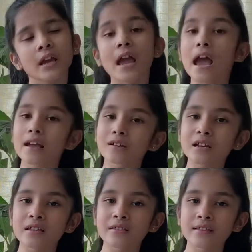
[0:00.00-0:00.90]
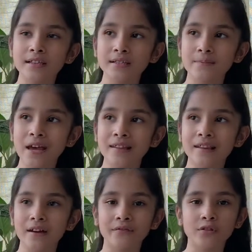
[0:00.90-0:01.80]
and this man
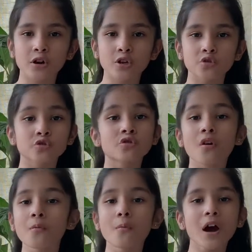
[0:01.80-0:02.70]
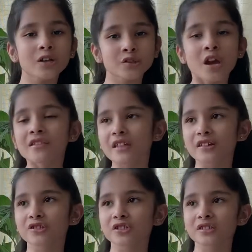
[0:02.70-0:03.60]
loved her so much that
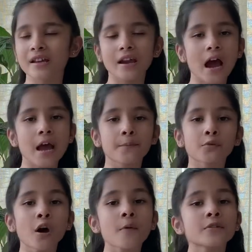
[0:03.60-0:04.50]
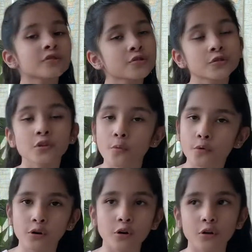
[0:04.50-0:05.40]
she said, I promise you the
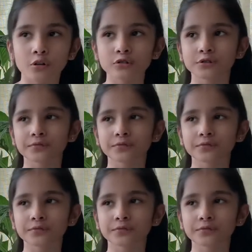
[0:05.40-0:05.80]
world.